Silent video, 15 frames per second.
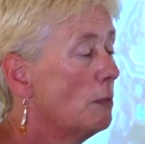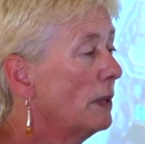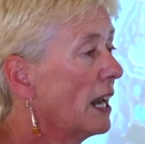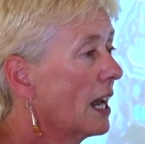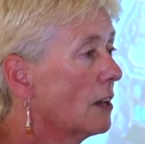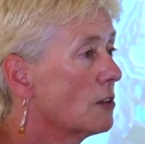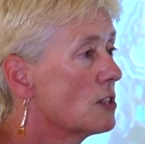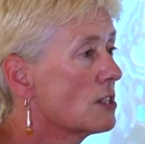open
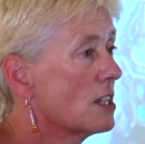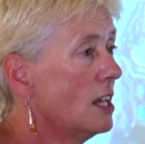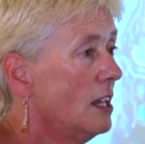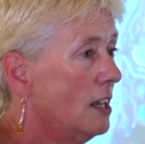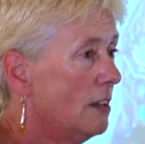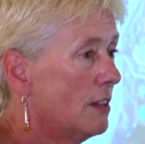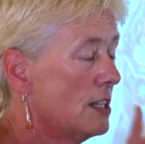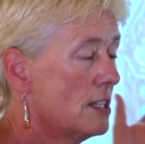house.
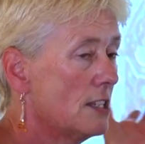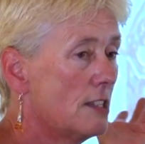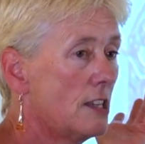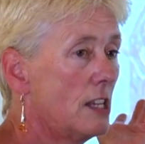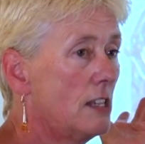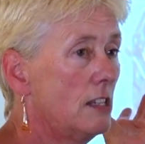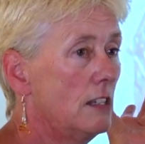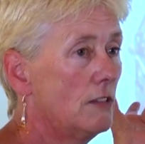This is
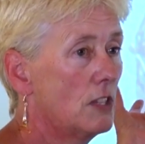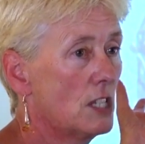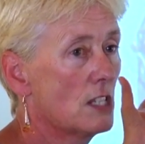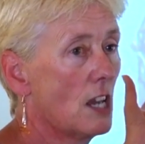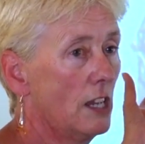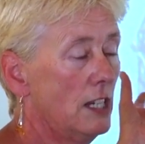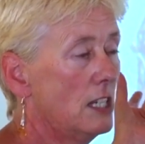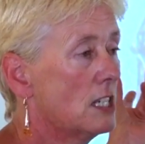the
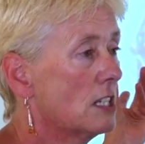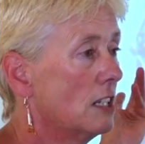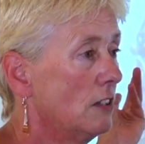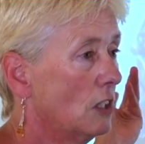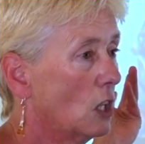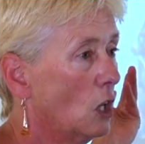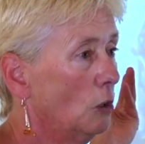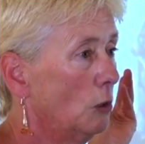site
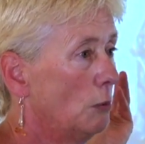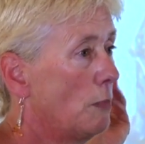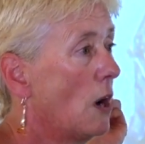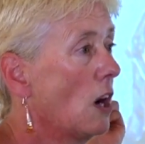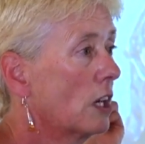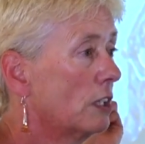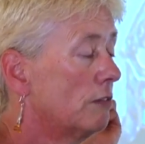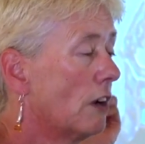at the Colwood
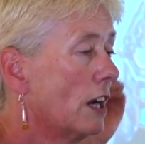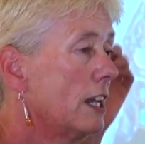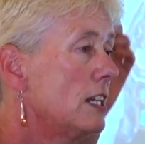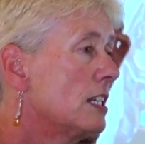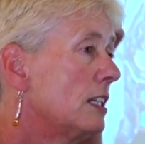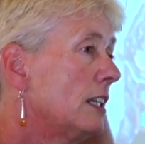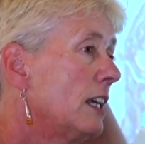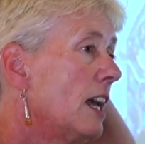Park and
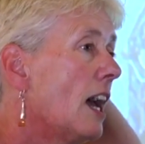Ride.